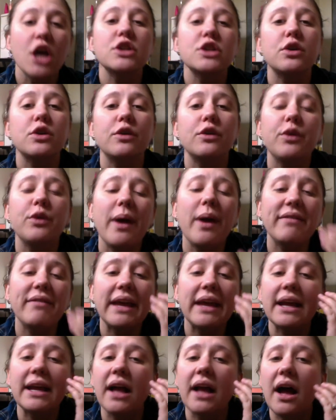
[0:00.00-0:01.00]
So if you have
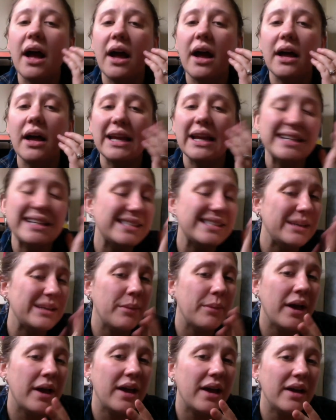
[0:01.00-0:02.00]
like
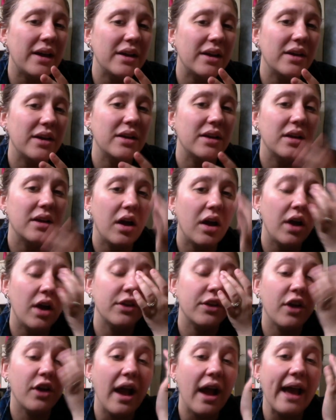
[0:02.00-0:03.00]
eczema on
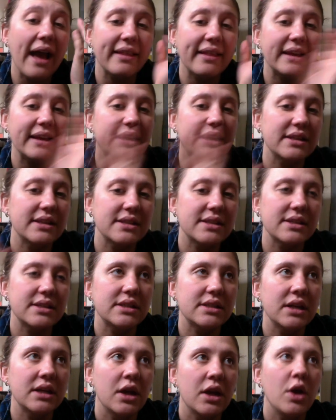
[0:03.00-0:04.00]
your eyelids,